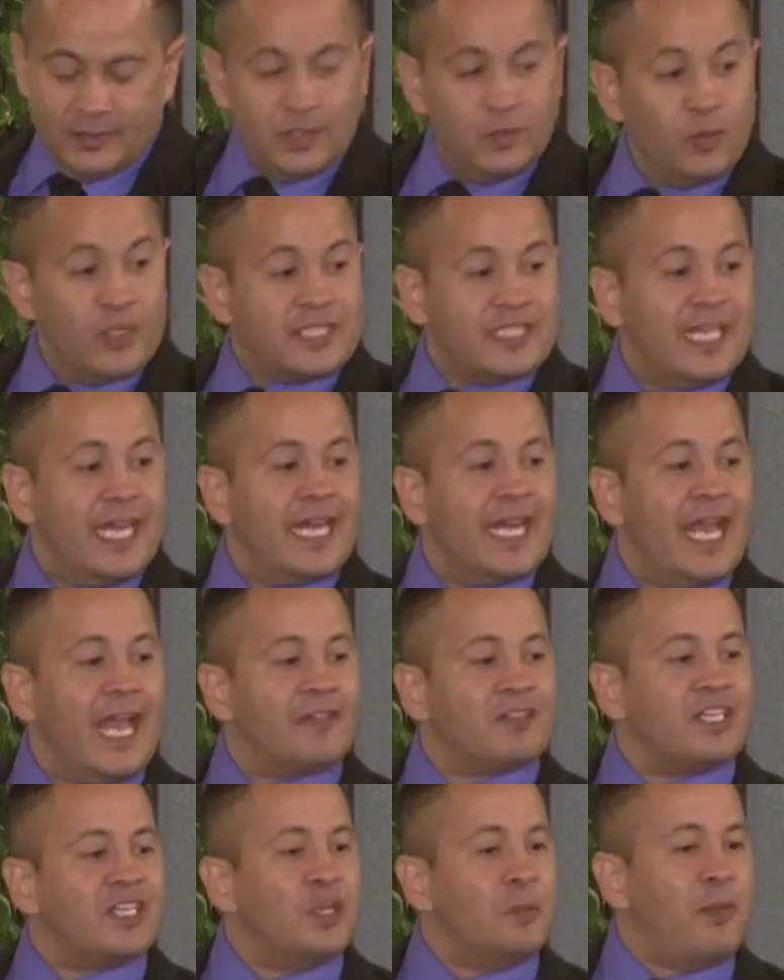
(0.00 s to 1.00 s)
We're sending
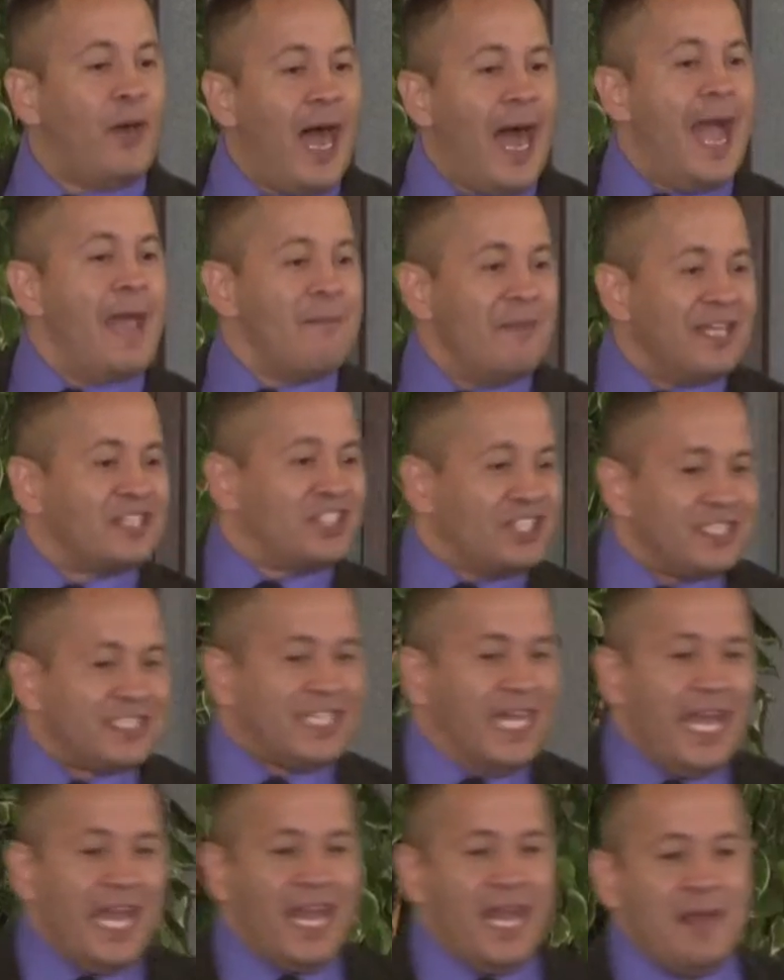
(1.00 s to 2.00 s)
out the Dubai mission
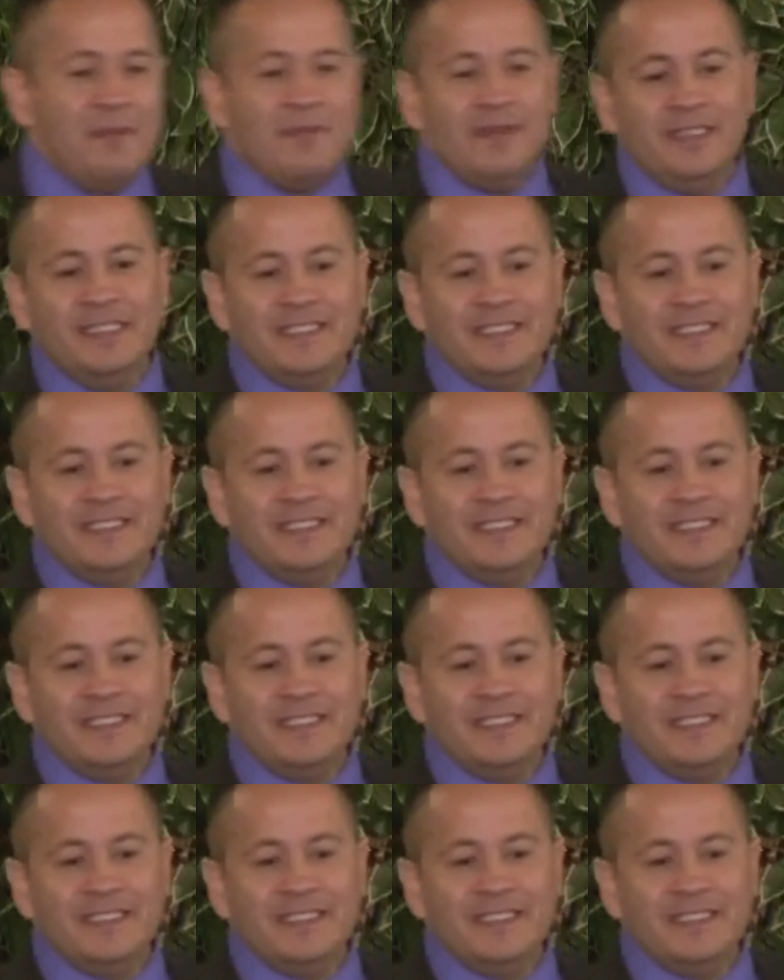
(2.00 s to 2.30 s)
team.